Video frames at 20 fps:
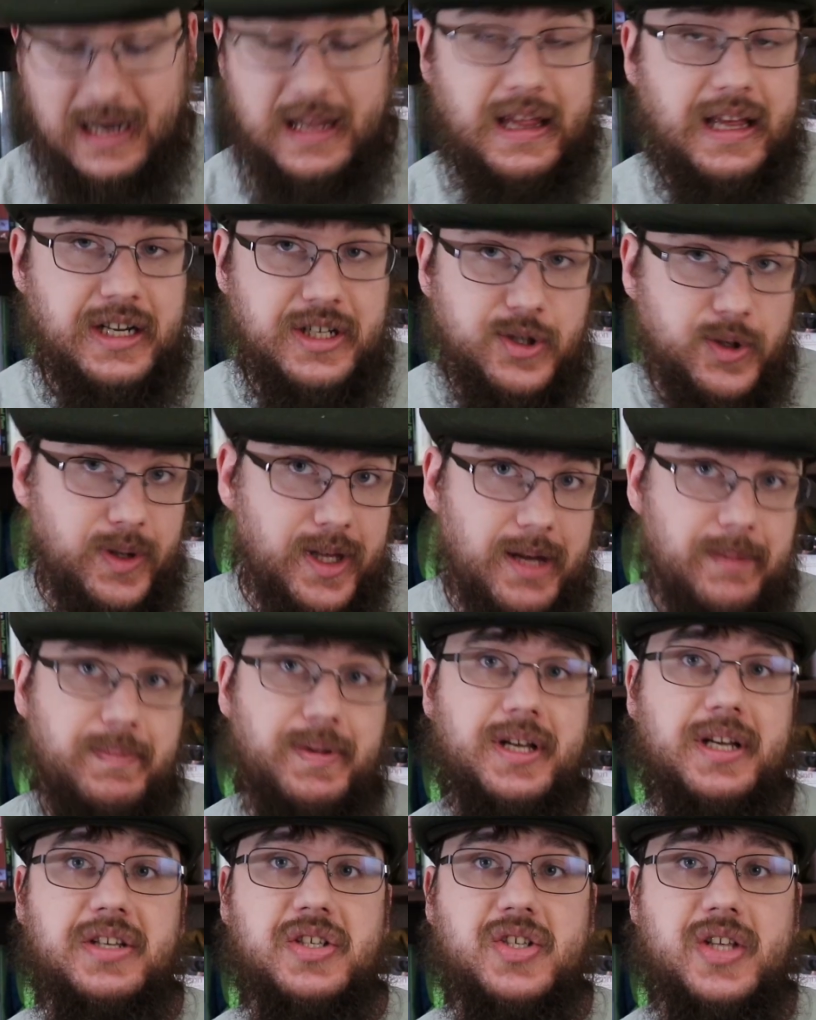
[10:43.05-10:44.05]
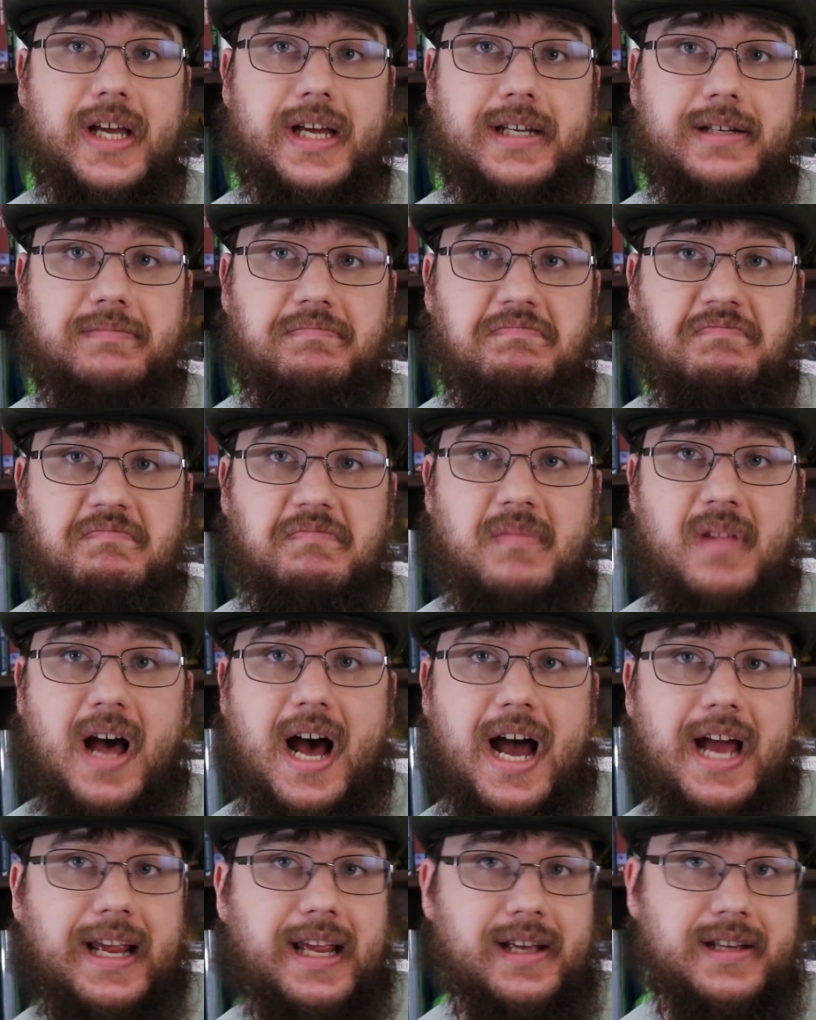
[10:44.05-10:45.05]
I like doing that because then,
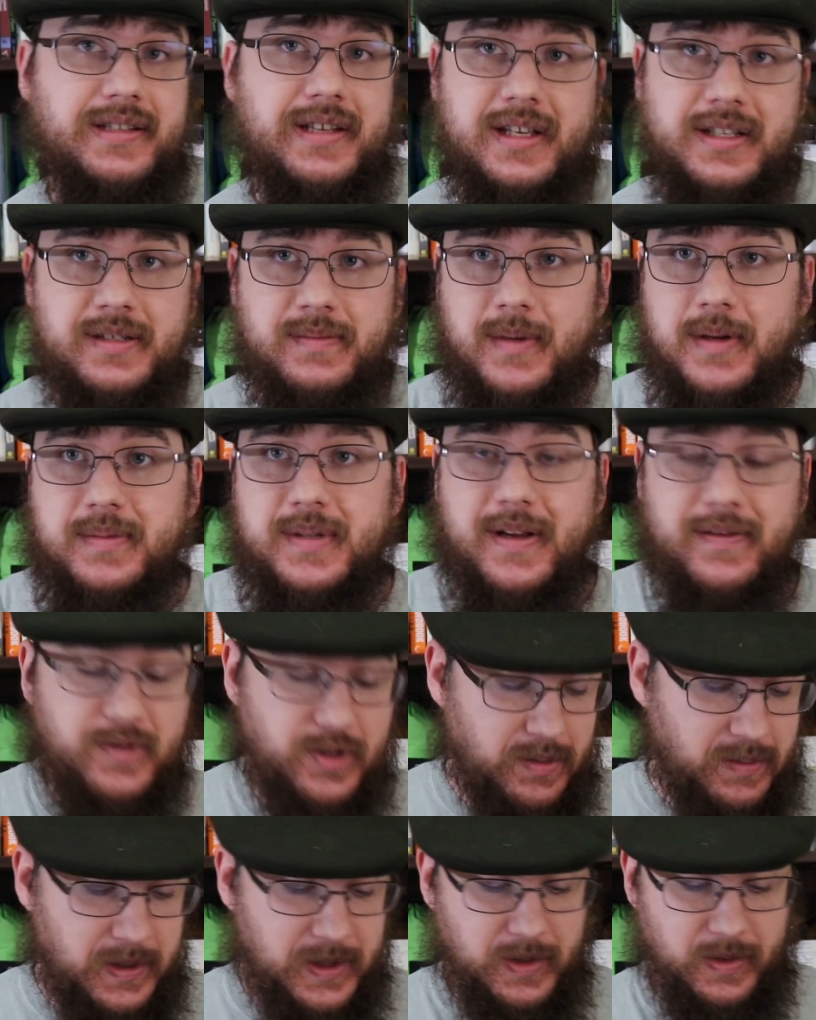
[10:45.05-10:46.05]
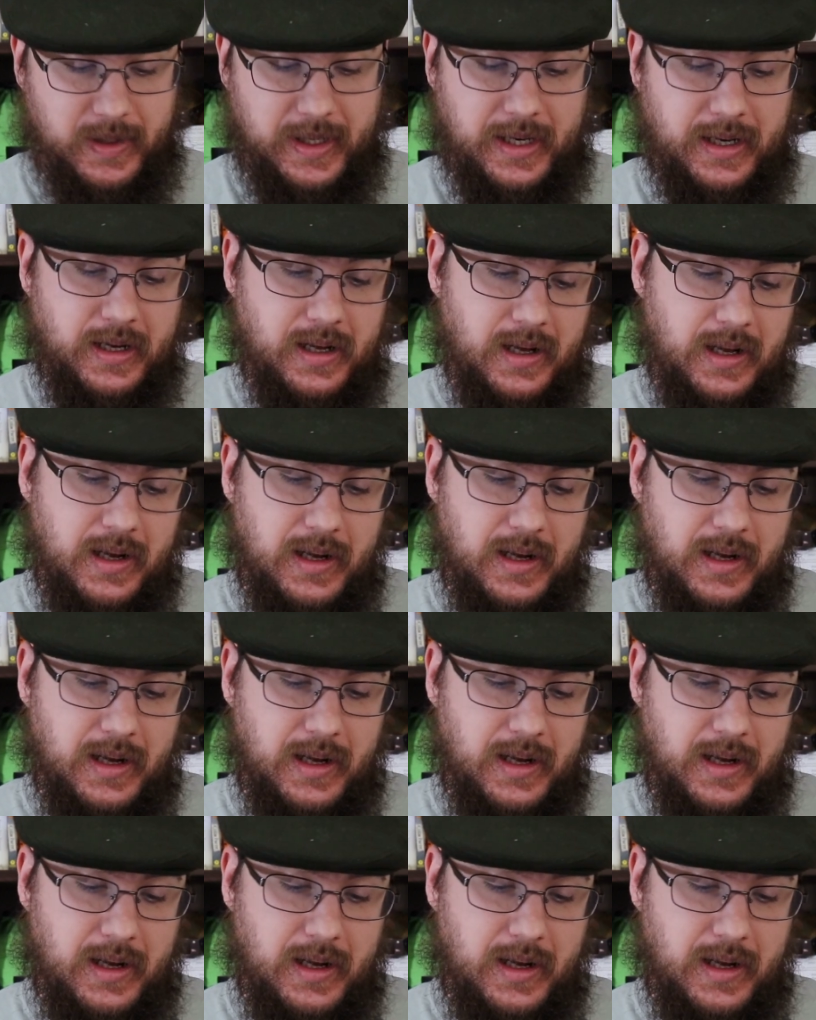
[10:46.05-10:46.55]
I, cause I sometimes have trouble doing it,